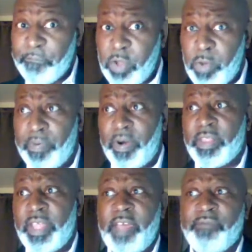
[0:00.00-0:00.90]
you,
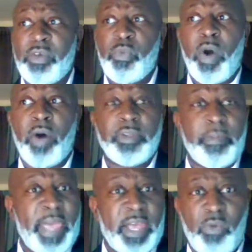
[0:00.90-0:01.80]
brother, if you want to
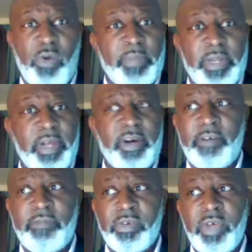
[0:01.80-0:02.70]
make a woman
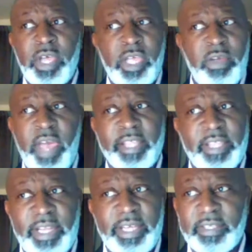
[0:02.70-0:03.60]
love you, you have to
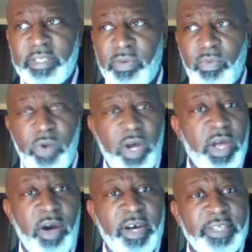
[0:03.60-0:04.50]
listen to what
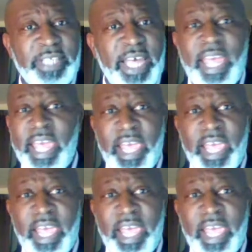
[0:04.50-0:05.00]
God say.